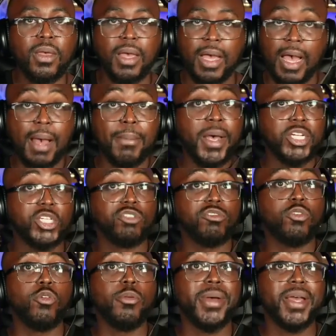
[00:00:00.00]
I might
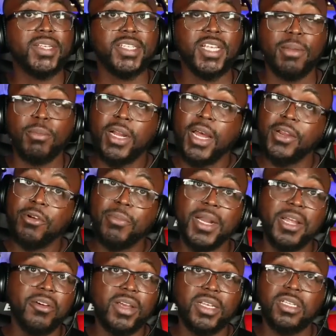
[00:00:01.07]
struggle with my sin, but I know by
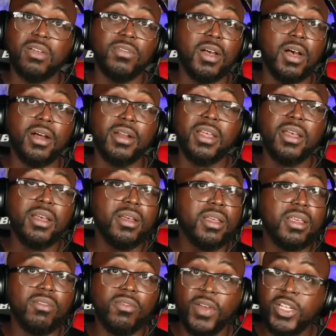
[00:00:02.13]
the grace of God,
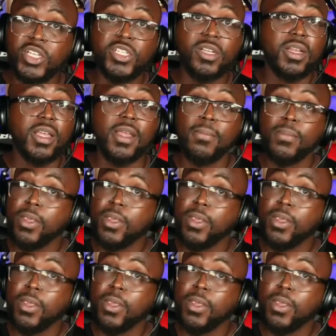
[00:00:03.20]
eventually,